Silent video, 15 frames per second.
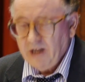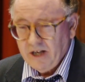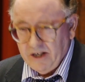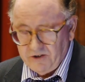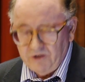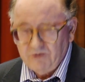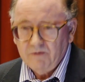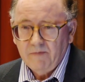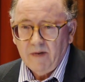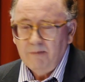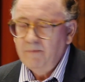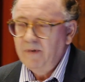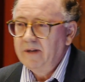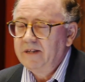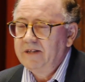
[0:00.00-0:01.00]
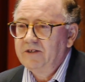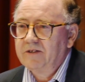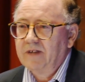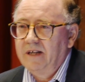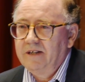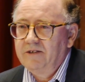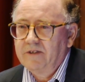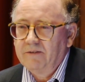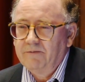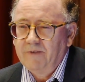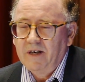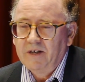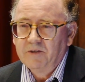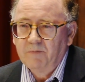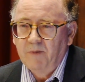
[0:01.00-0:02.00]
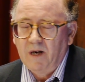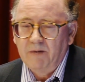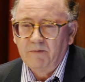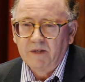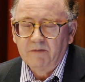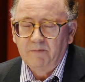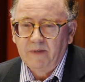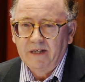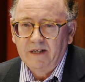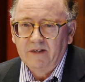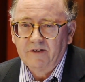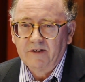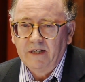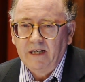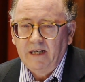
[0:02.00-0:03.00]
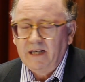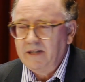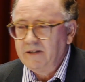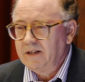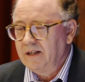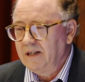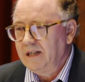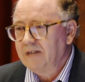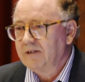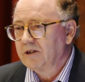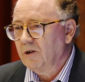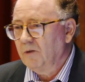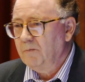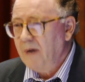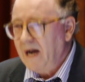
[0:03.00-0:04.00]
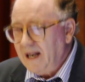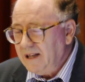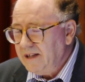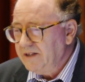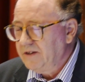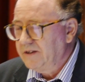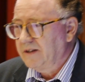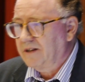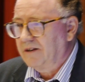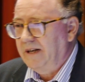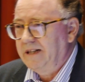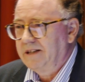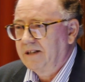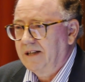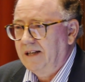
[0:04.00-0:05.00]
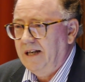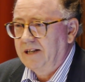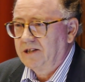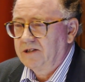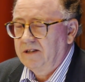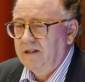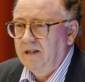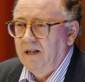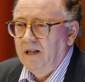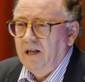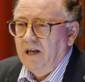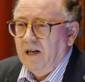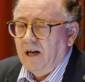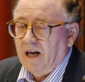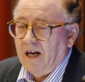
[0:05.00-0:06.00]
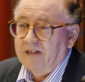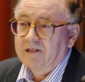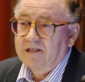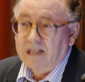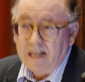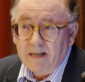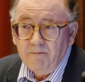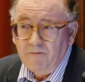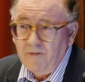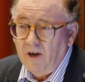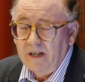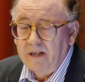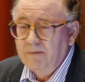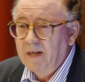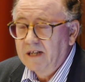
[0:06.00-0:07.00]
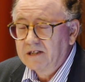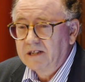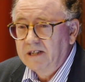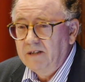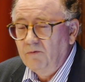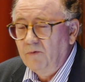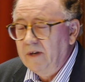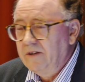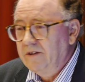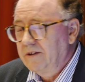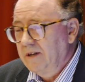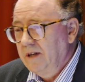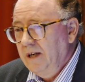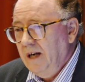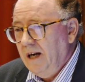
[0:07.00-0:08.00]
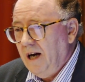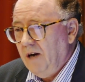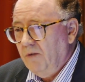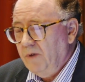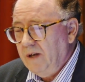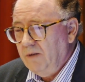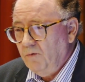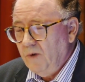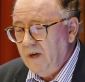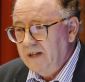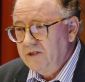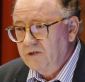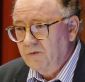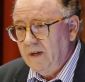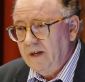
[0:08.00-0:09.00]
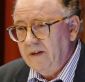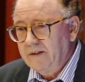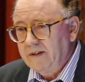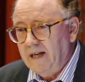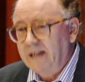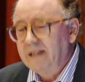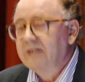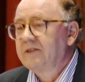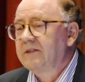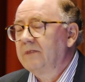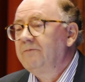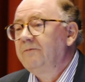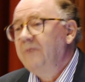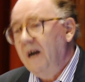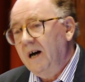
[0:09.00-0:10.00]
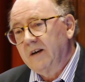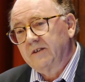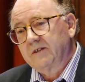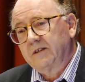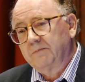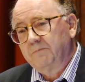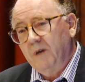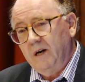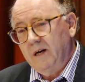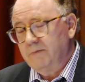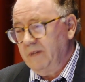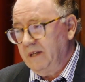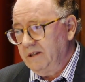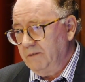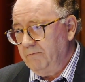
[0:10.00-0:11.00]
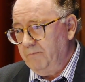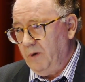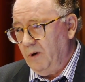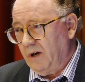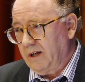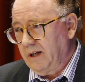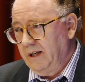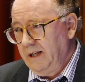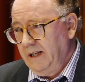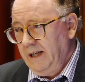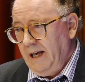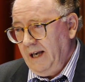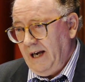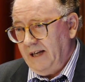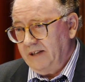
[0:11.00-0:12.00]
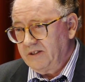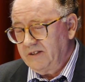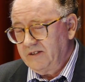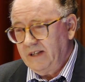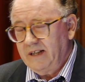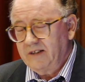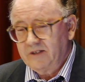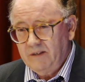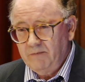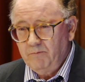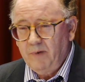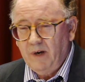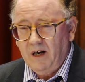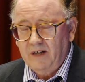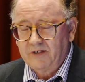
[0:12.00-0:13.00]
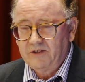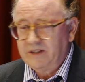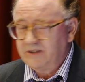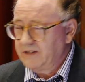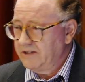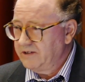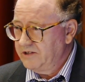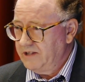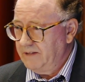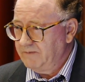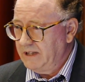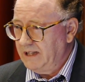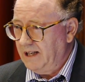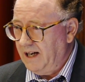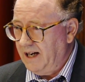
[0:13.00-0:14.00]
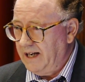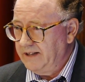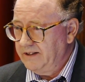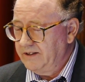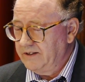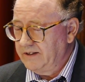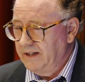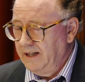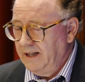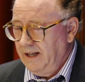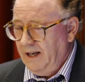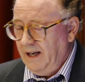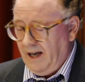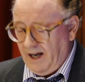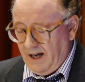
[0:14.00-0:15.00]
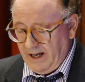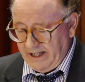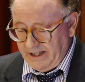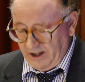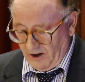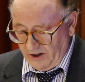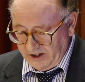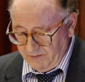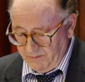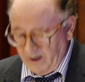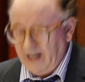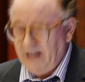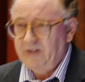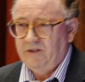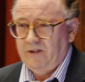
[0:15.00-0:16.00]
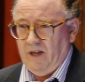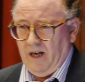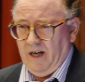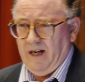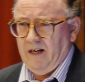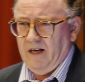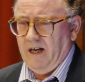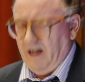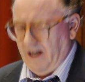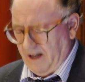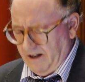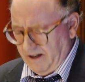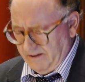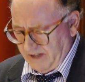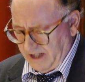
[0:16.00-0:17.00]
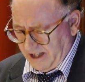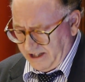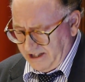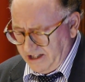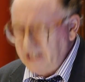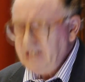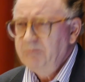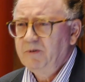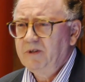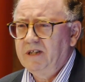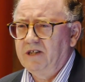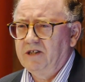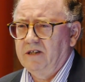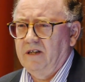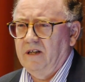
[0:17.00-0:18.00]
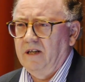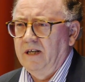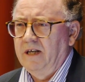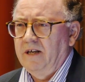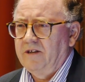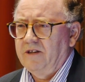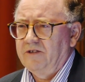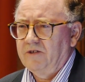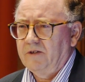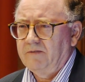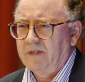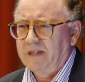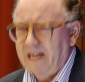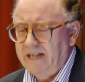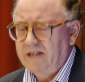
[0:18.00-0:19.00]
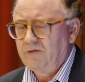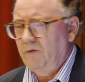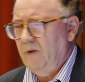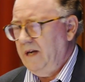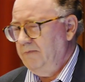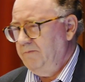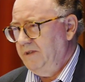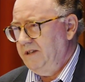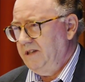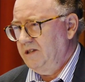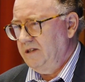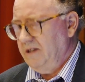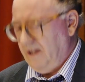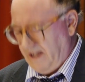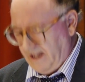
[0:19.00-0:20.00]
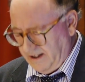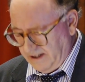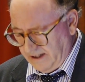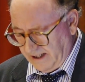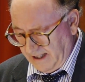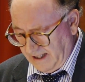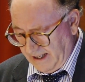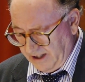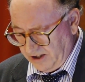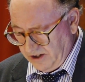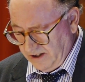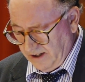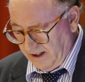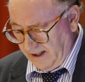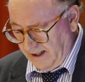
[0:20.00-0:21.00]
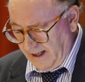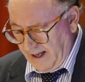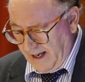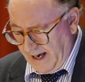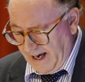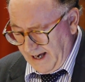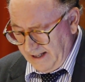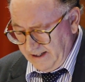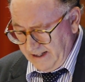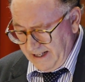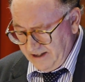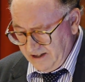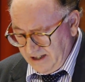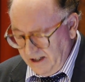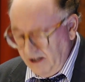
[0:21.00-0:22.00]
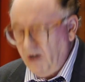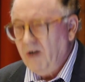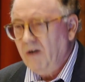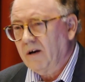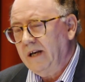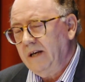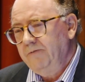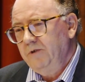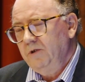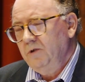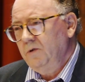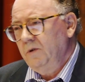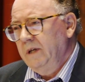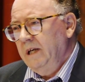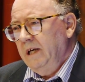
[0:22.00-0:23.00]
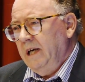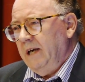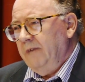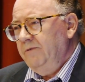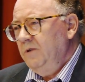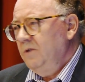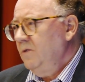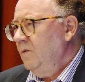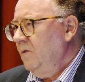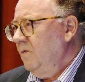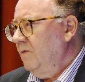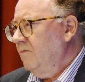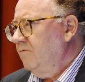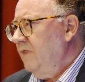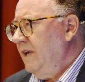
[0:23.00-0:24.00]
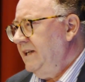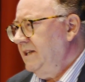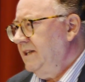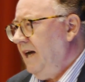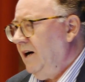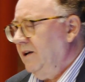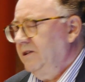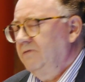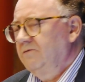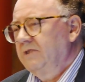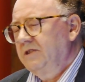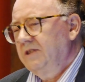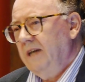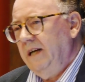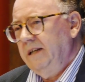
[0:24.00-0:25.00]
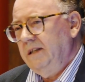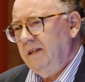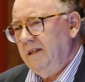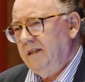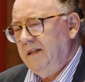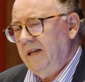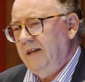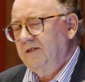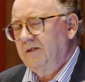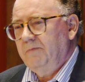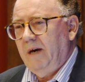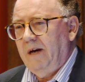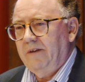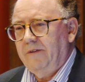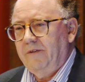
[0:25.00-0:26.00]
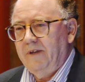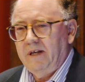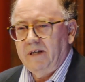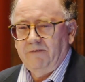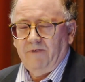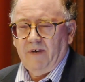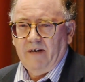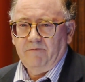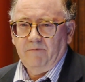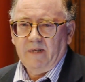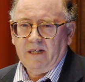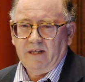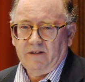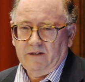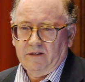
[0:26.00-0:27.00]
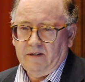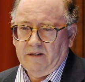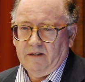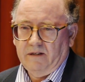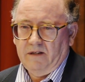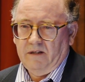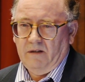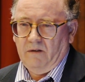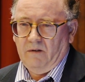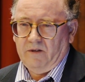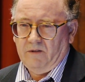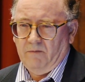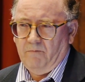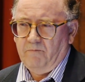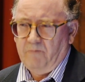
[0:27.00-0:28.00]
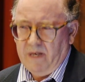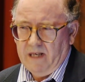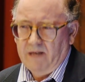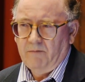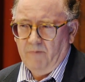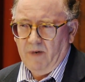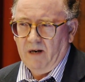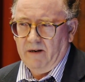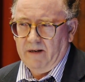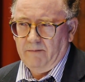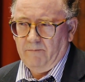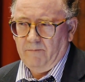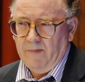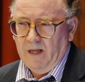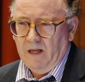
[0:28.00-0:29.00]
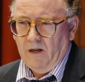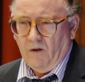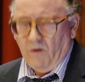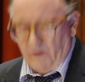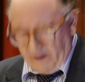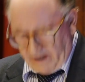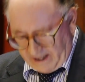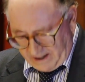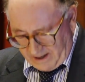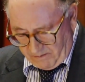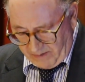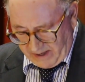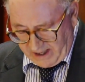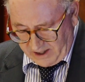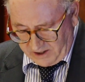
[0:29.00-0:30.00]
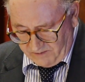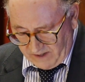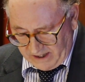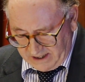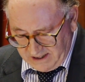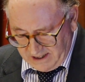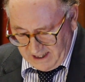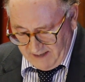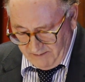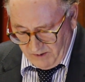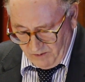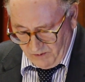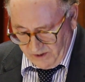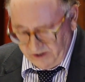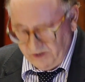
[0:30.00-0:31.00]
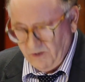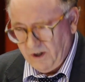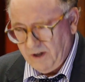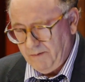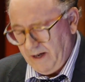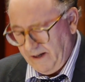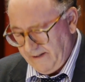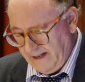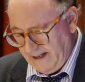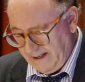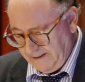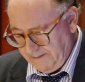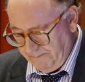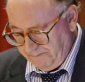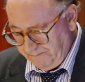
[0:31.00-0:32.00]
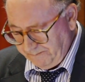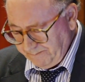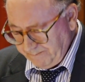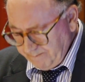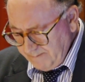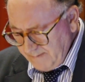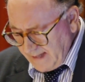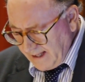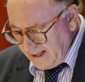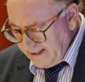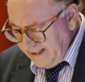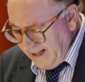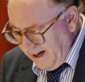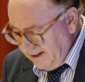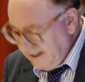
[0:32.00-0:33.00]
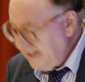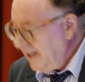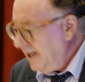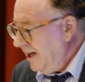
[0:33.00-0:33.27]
As you remember, this is the first poem that appears in the Lyrical Ballads, the great collection, slim volume actually, with William Wordsworth, and it's the first poem in the book. And so say, it's 7 parts, 670 lines, it occupies a key position, the sort of gateway position in the collection. And it's long. If you read it out, you recite it, it takes about 35 minutes to do. It's a big poem, although it appears very slim, and we'll talk about that. Now,